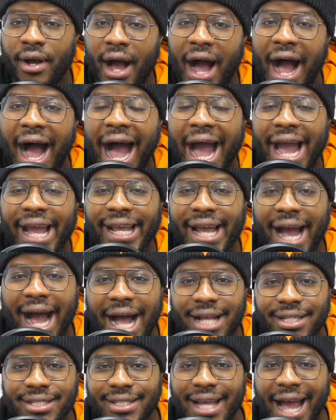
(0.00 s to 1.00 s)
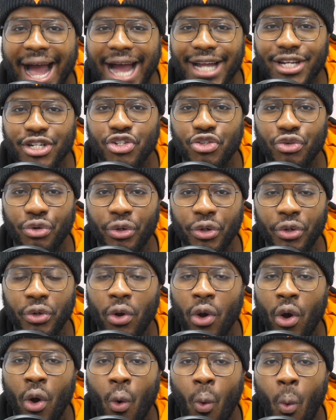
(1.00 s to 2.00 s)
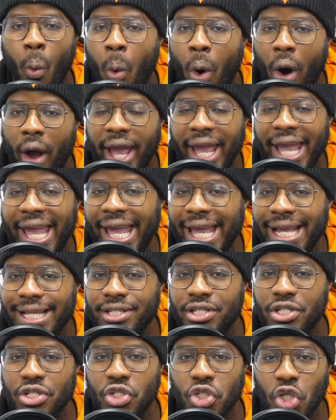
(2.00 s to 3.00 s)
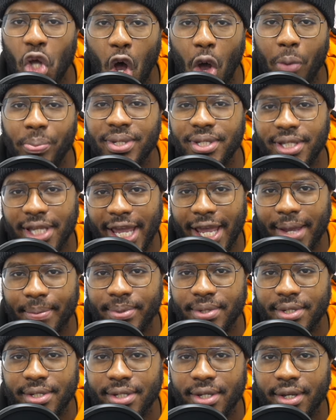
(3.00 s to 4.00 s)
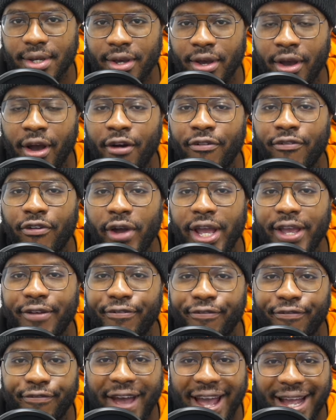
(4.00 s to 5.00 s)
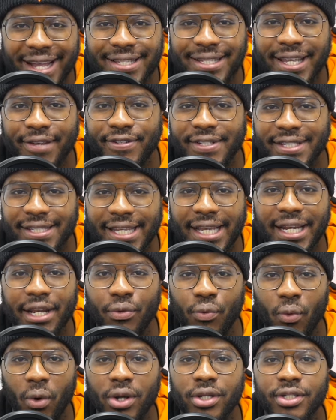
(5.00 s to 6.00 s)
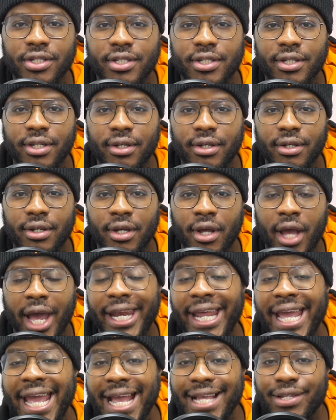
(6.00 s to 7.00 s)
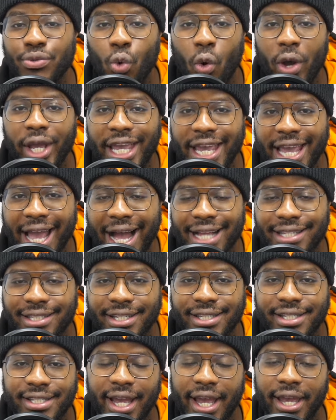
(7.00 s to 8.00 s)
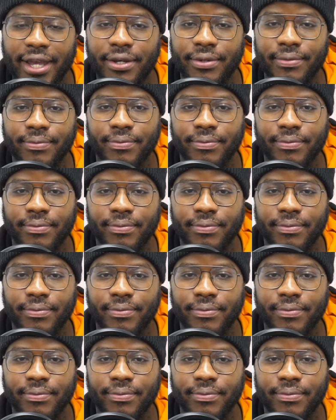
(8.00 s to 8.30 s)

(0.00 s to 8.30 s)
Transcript: I asked Andrew what his top tips for effective selling was, and here's what he had to say.